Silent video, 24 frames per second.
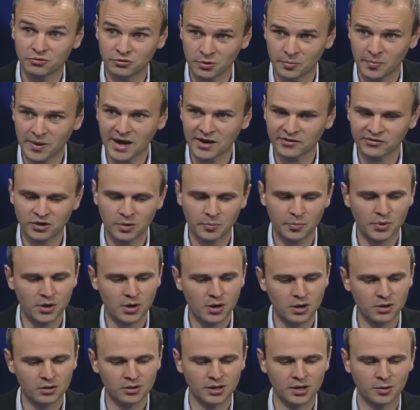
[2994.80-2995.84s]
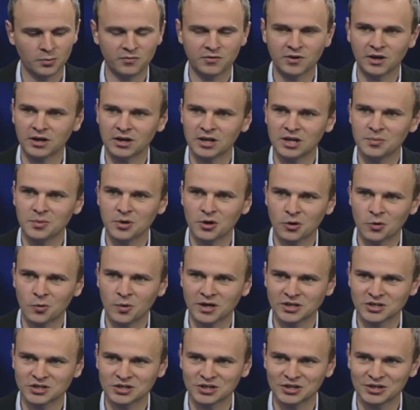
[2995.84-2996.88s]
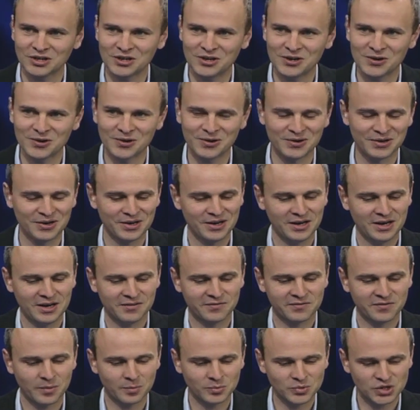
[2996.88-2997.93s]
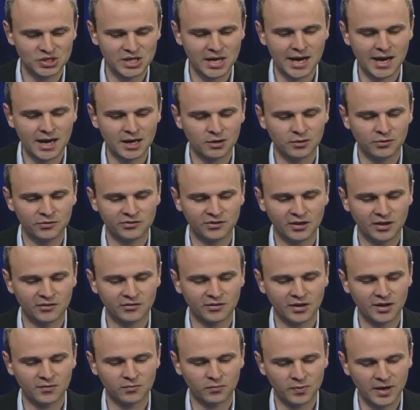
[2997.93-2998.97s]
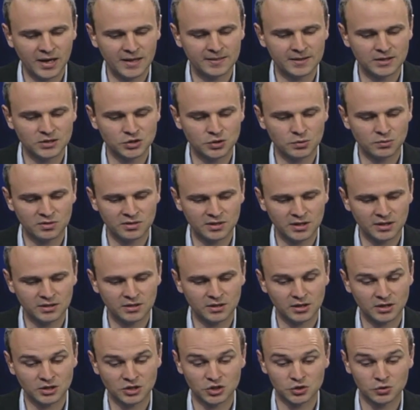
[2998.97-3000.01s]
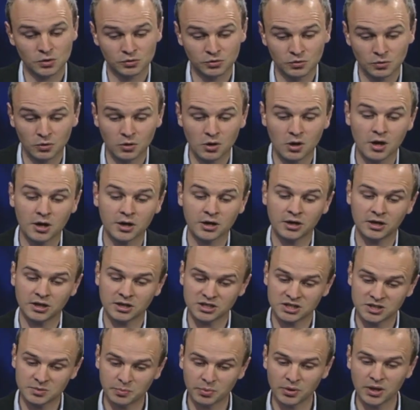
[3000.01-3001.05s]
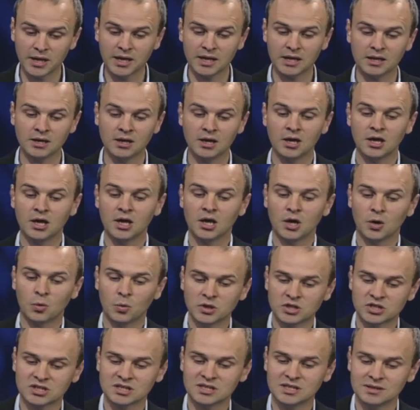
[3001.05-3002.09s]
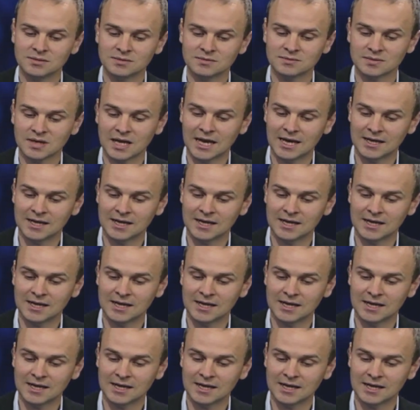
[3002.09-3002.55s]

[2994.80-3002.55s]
To basketball, uh, we've got an email question here from Jack, who says, I've read that you think the Constructal Law can explain which teams